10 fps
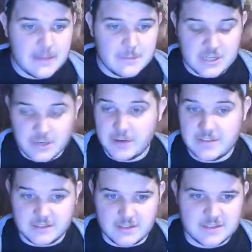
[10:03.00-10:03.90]

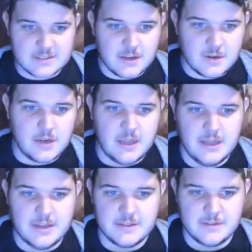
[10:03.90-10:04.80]
increases also
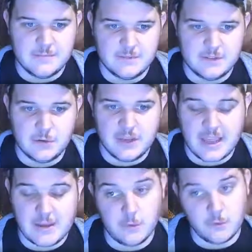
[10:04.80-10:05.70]

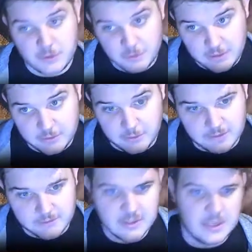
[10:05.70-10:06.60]
2d8 or 2d12,
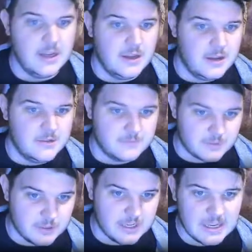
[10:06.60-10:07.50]

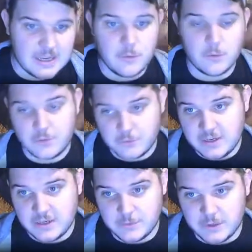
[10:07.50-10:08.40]
3d8 or
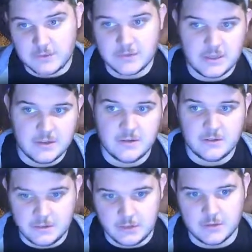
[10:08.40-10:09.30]
3d12.
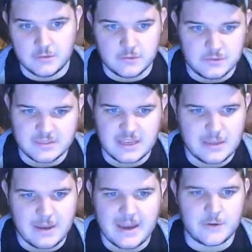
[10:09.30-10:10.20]
You know, the same
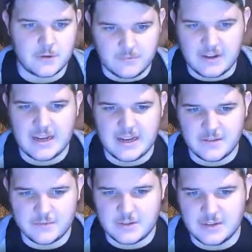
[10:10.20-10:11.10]
pattern, 5,
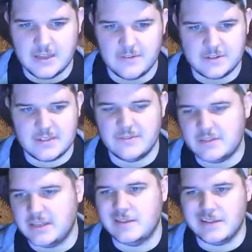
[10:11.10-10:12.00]
11,
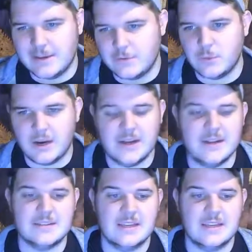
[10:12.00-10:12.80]
17 level-wise.